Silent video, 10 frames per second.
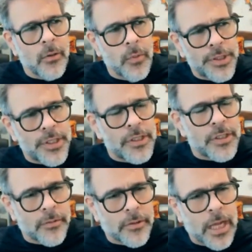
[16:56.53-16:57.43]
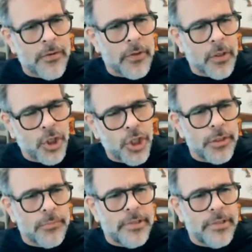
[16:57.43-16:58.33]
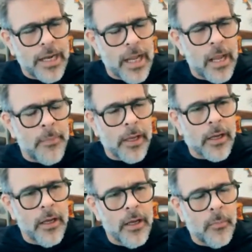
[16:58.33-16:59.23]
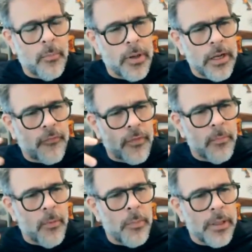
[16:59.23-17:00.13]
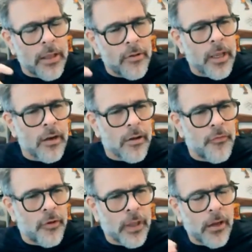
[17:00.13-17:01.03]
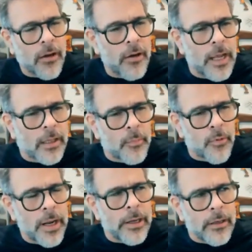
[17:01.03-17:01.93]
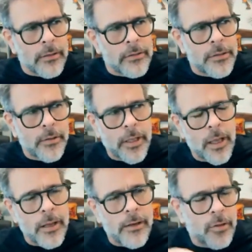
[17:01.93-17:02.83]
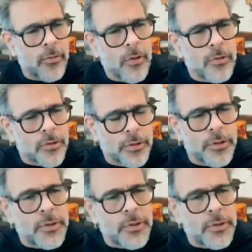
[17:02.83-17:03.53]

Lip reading: which is a kind of a good dynamic. But if the moment that if you can connect the brains, you can. So those are two